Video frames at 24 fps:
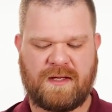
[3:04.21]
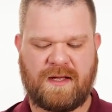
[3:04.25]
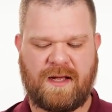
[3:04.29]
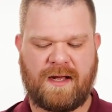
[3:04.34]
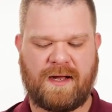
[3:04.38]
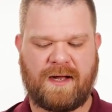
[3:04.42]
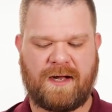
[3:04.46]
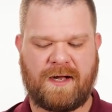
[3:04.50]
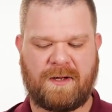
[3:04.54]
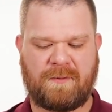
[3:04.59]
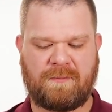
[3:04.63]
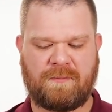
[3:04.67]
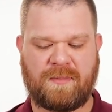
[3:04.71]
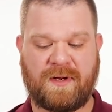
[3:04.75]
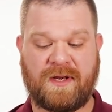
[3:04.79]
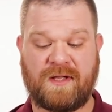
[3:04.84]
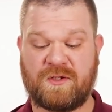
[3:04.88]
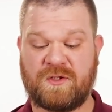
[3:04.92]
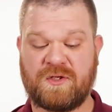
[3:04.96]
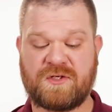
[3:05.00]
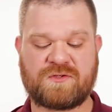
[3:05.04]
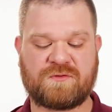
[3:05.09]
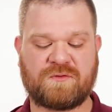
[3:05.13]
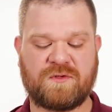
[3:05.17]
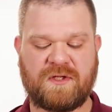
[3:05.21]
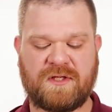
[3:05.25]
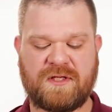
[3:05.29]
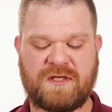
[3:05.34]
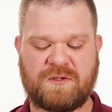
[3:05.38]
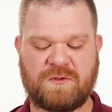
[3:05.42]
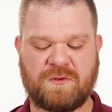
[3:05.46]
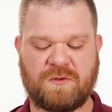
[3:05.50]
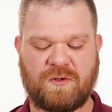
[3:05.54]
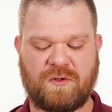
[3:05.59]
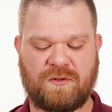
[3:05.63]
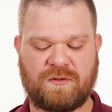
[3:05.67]
Um, but it looks really
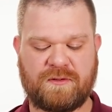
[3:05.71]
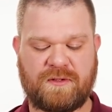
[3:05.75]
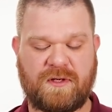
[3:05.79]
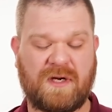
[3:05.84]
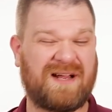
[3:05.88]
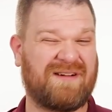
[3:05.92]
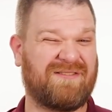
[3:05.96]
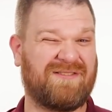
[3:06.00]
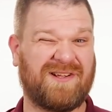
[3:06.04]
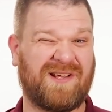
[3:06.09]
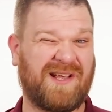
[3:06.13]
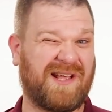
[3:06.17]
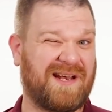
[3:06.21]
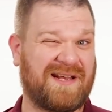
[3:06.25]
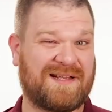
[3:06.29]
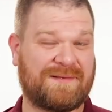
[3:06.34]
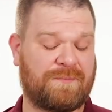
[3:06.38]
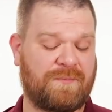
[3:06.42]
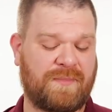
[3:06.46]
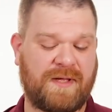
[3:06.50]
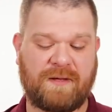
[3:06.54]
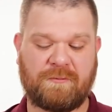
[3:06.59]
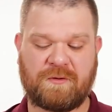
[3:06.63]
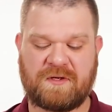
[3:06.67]
cool. You're not really gonna be